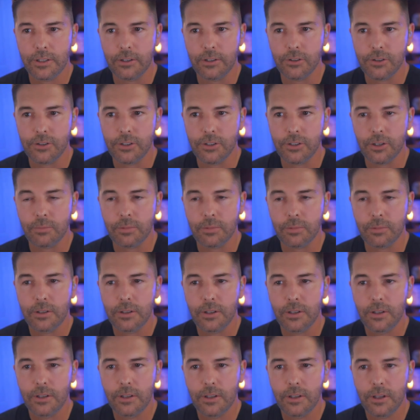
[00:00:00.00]
to leadership
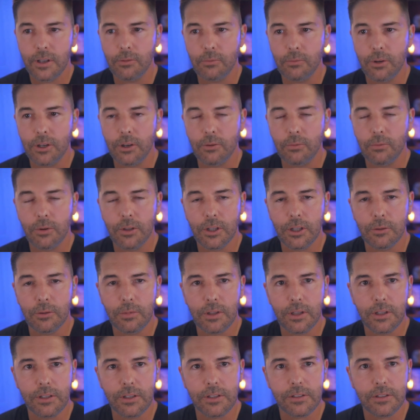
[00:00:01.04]
and what it really
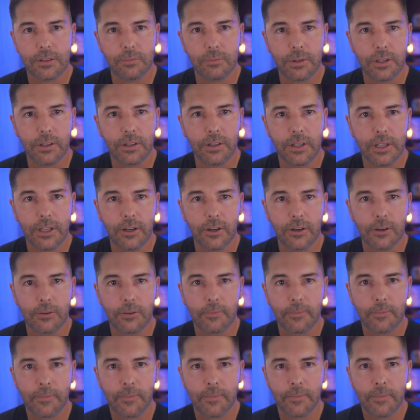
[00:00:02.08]
means to be a
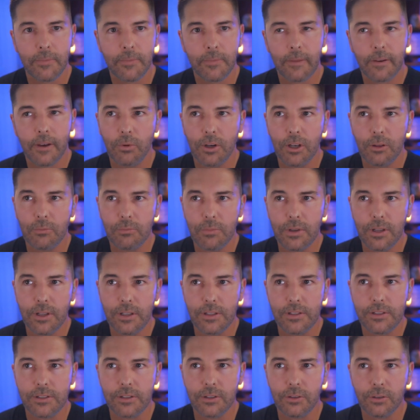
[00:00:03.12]
leader, what it
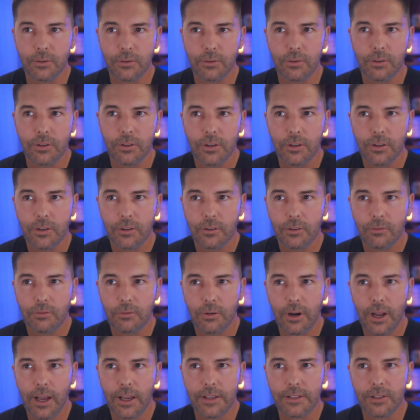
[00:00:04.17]
means to
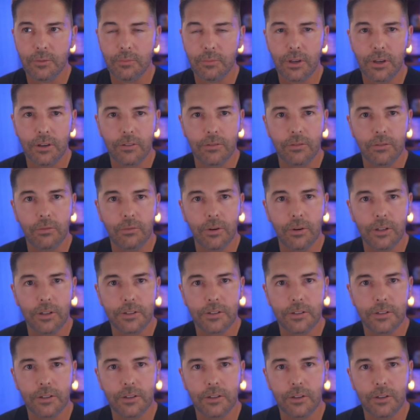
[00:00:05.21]
rise above
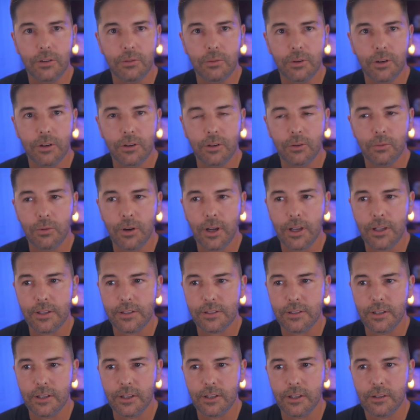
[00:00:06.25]
what you would
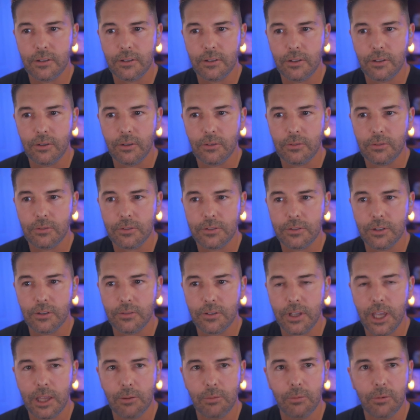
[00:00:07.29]
otherwise think
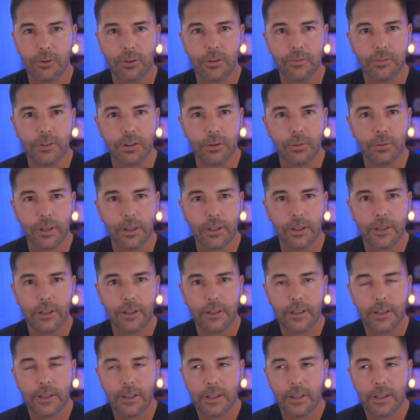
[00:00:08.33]
yourself capable of doing.